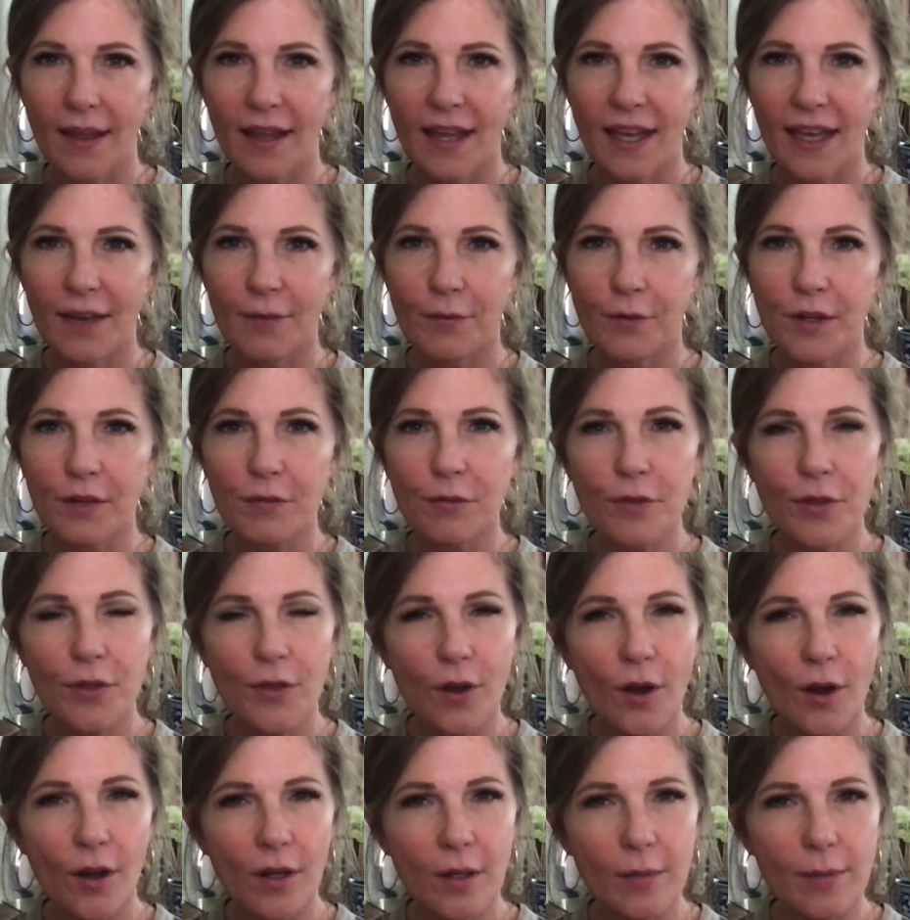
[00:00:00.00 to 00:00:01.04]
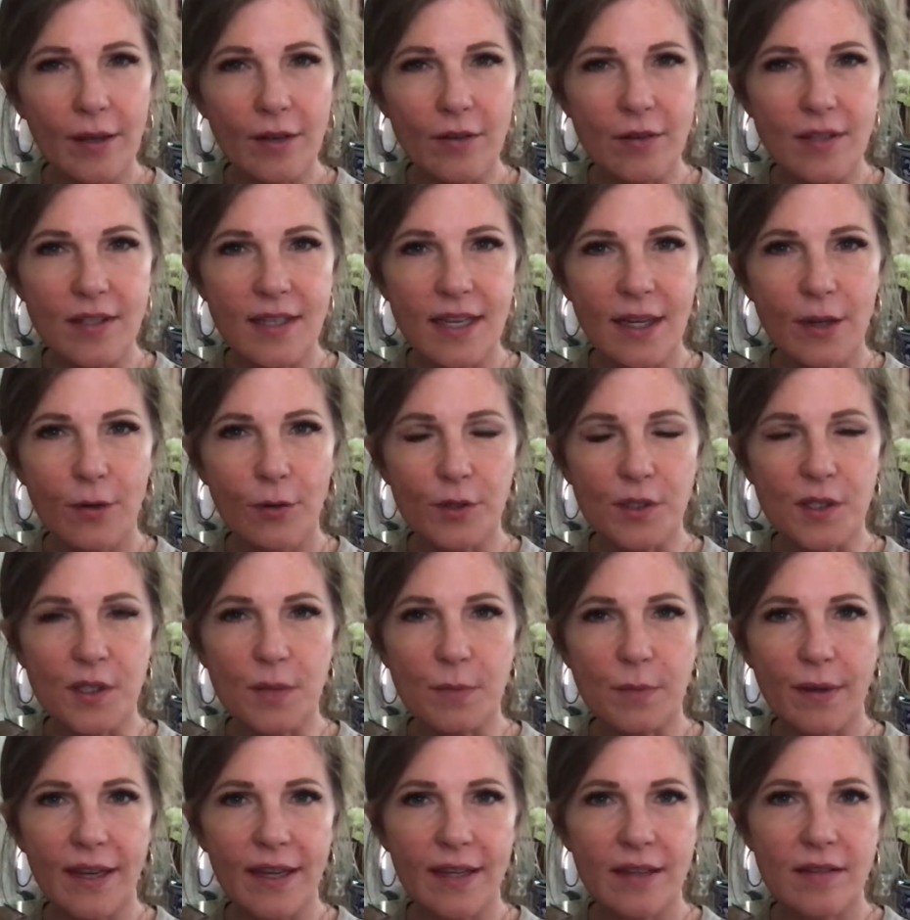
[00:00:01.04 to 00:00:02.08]
Have you ever thought about sacred
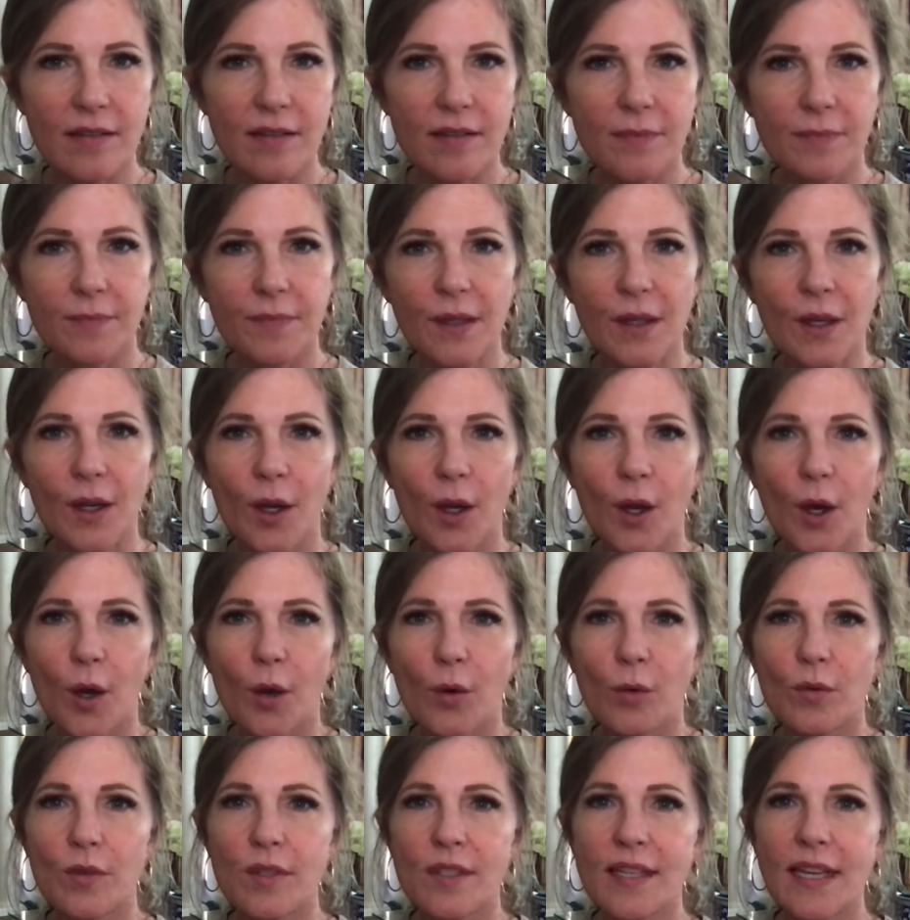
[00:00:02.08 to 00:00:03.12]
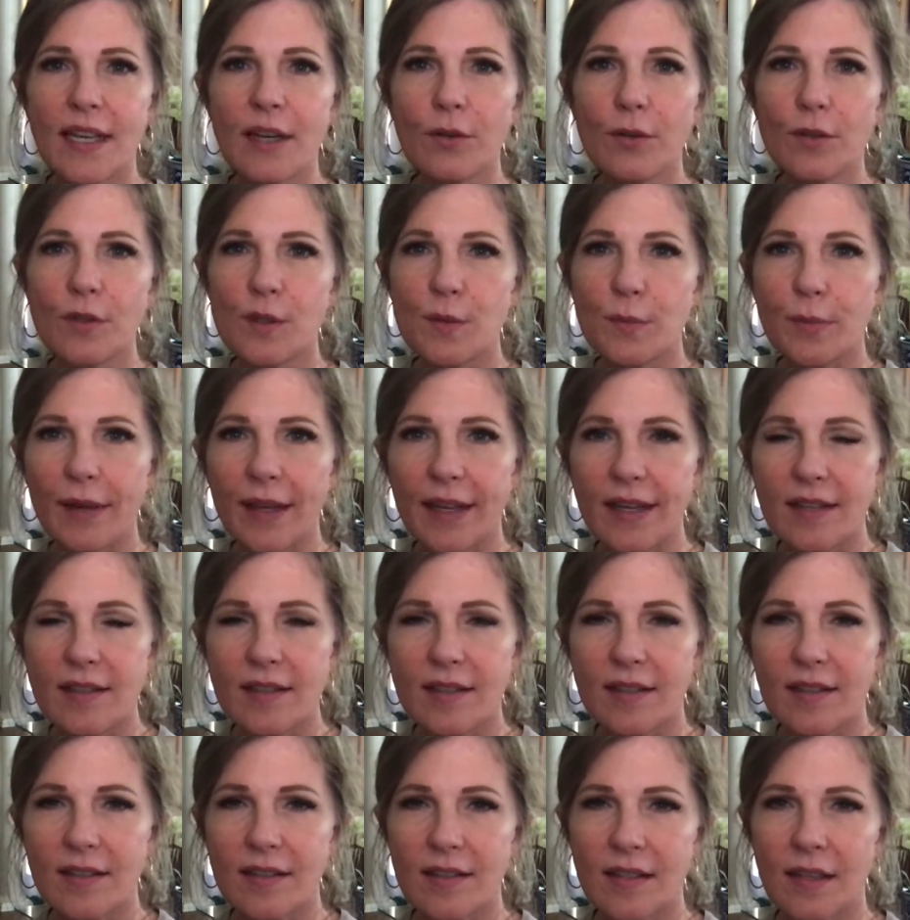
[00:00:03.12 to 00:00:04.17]
space? Well, sacred space
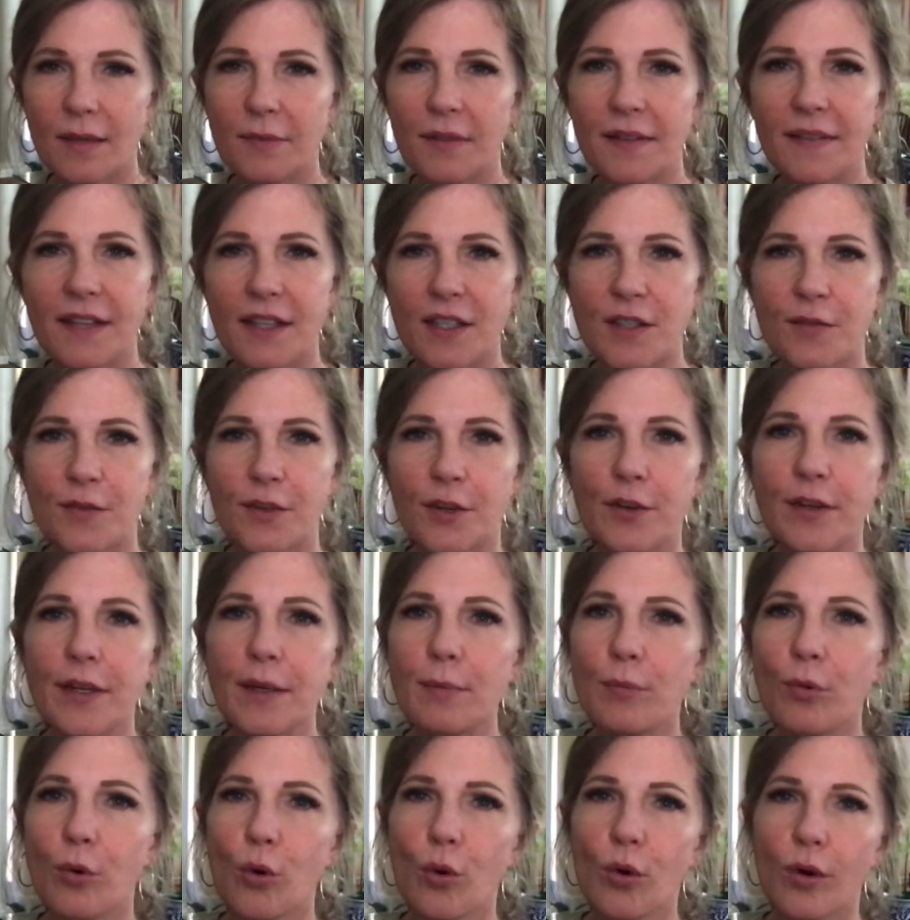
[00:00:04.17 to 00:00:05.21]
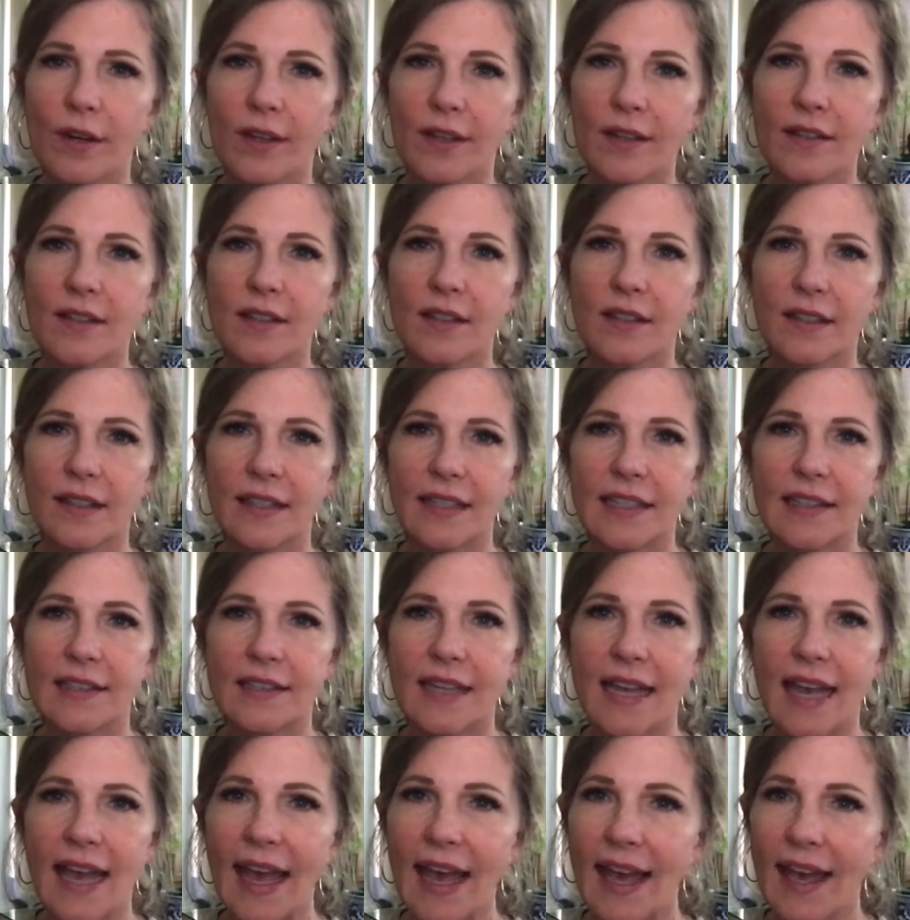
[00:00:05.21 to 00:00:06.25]
is something that's very important to
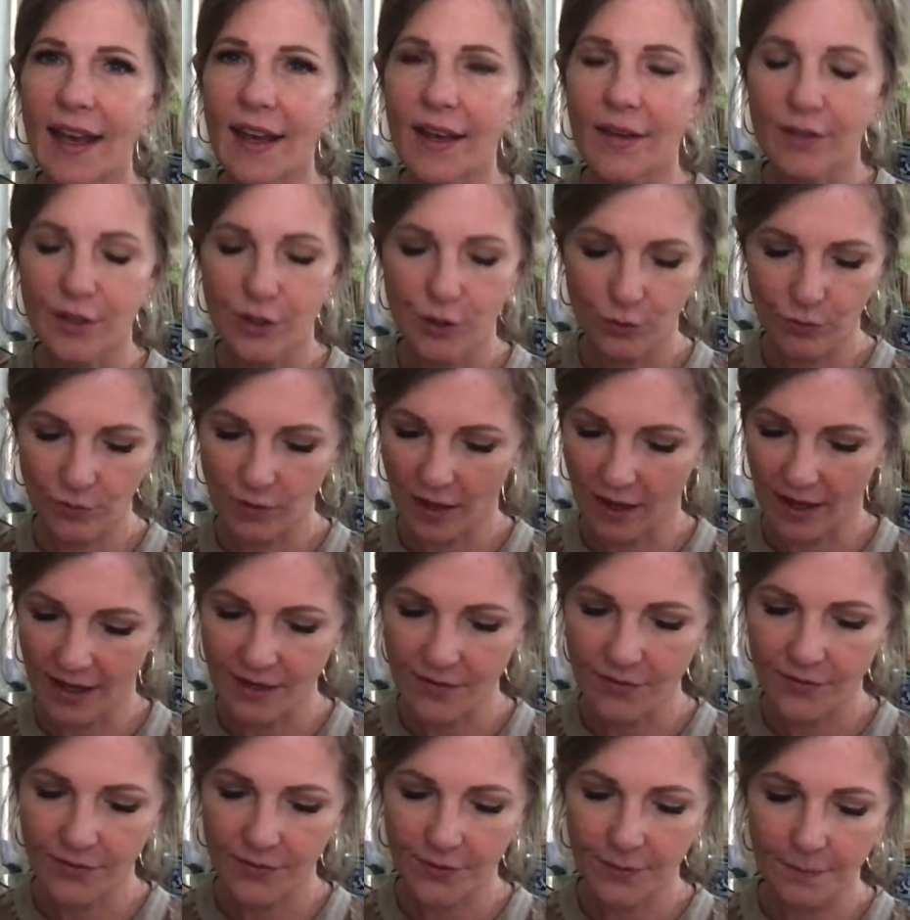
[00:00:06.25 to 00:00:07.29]
have in your life,